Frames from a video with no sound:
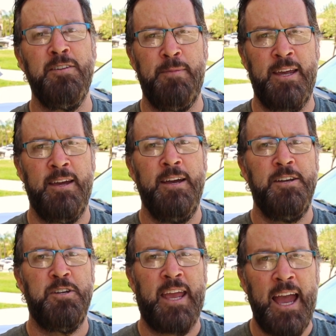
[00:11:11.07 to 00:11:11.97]
me
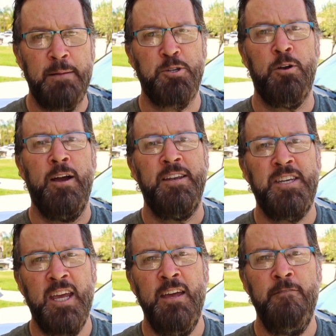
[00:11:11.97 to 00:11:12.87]
to capture
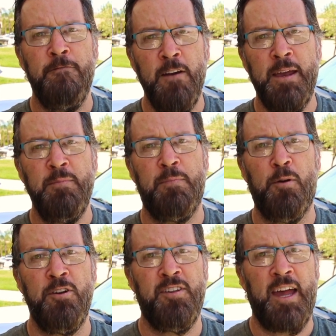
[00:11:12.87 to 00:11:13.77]
10 frames
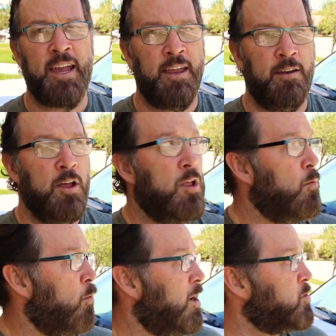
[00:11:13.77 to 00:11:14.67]
per second.
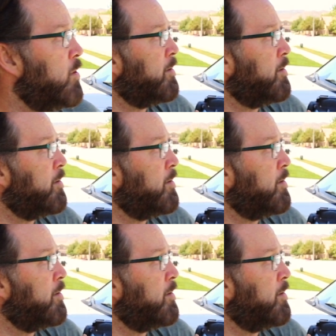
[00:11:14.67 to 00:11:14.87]
Watch what